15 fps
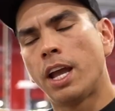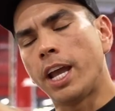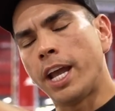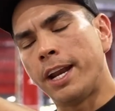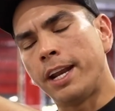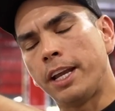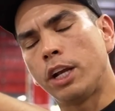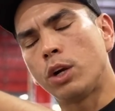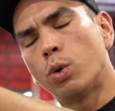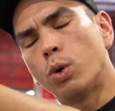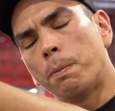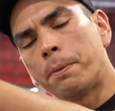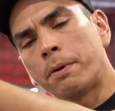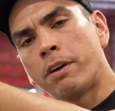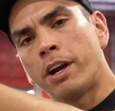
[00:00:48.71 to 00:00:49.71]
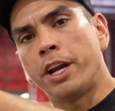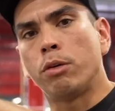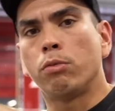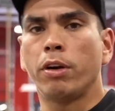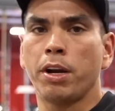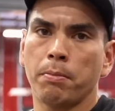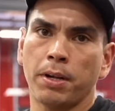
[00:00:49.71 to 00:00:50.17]
and
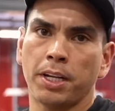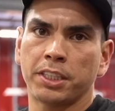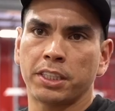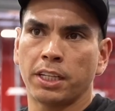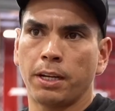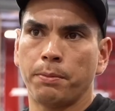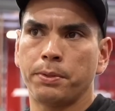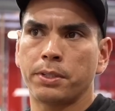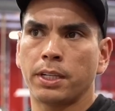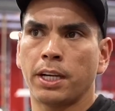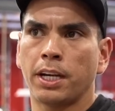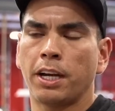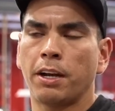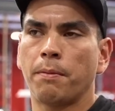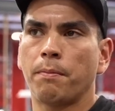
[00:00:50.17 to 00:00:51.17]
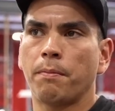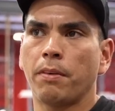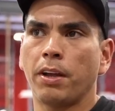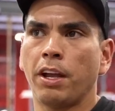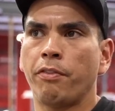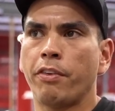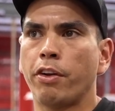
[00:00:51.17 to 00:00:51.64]
incorporating ring muscle ups.
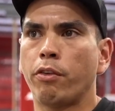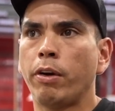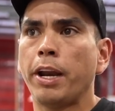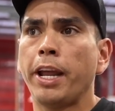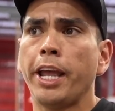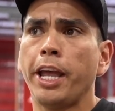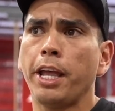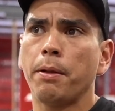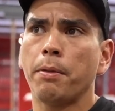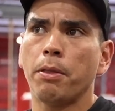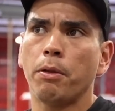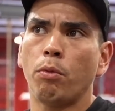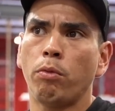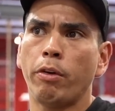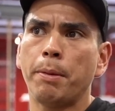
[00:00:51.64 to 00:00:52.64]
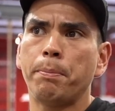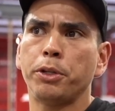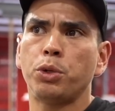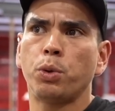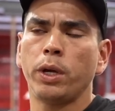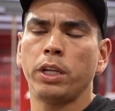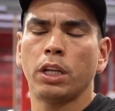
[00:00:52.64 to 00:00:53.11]
If I read
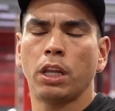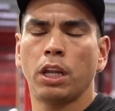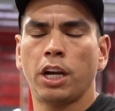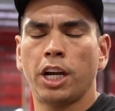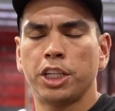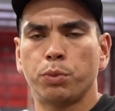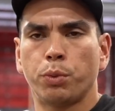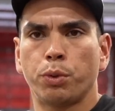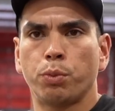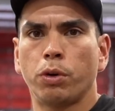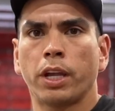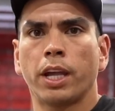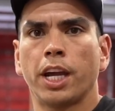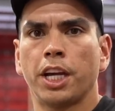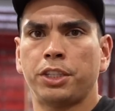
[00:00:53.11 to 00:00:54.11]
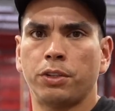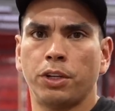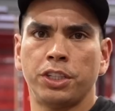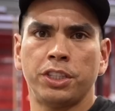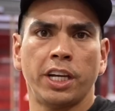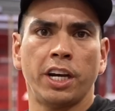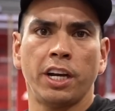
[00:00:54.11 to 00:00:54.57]
between the lines with what Castro
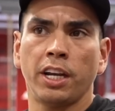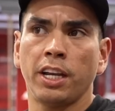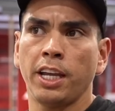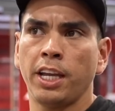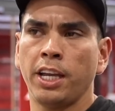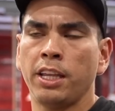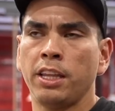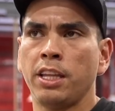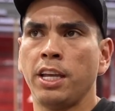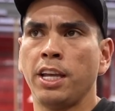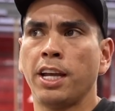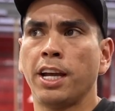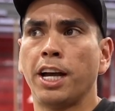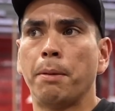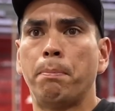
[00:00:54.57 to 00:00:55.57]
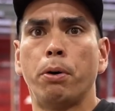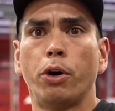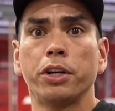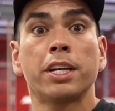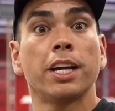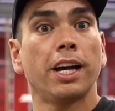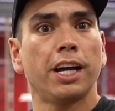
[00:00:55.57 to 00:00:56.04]
said in the
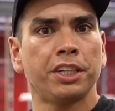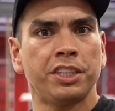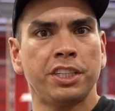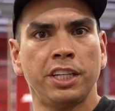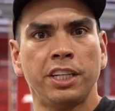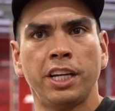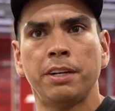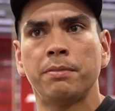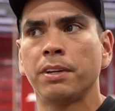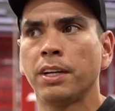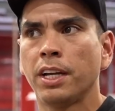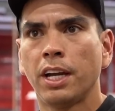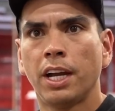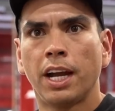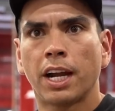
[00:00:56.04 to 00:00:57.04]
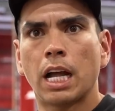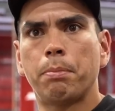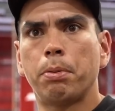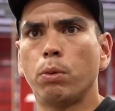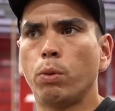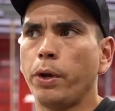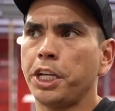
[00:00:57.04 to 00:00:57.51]
podcast he did a
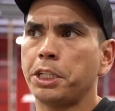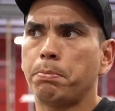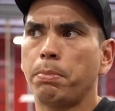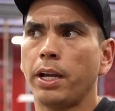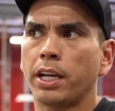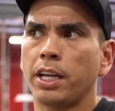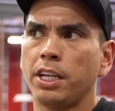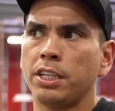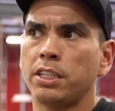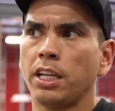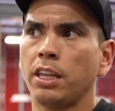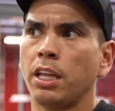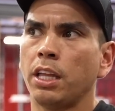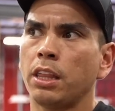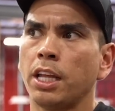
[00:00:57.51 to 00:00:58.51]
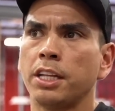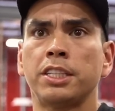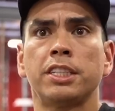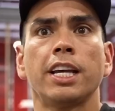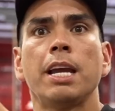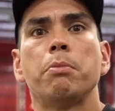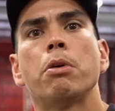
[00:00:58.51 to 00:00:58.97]
couple of weeks back, he said that the
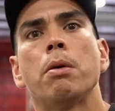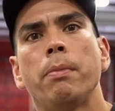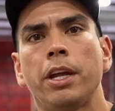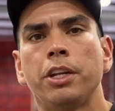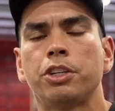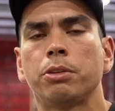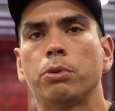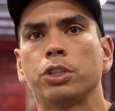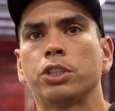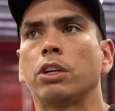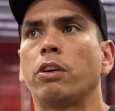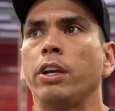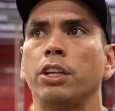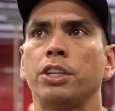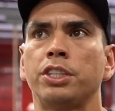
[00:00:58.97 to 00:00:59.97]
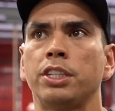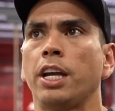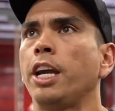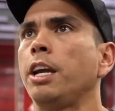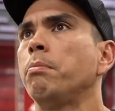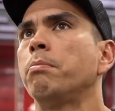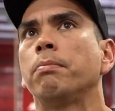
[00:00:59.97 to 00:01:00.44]
same momentum, or sorry, the
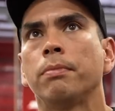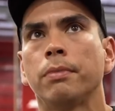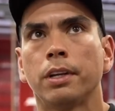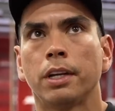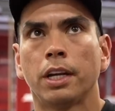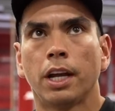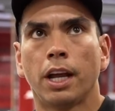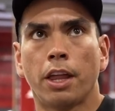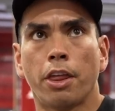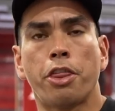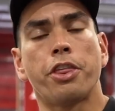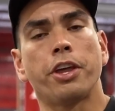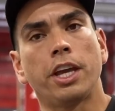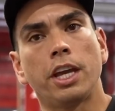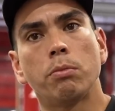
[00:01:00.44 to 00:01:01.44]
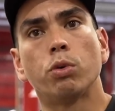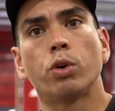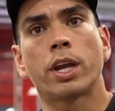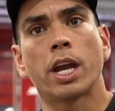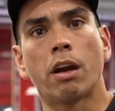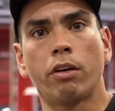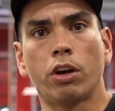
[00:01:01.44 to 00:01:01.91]
same theme will
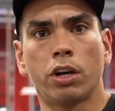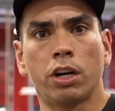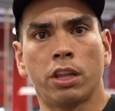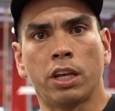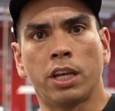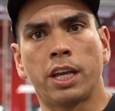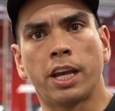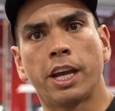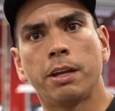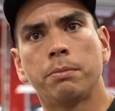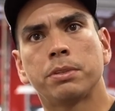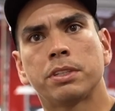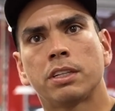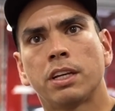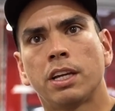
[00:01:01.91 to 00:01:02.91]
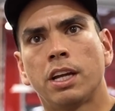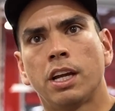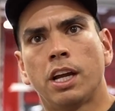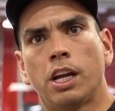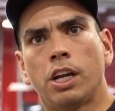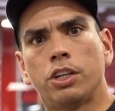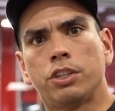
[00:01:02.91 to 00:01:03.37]
carry on to the games.
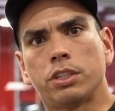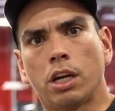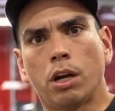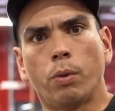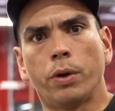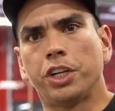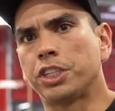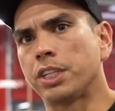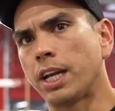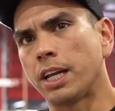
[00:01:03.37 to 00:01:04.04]
So we're just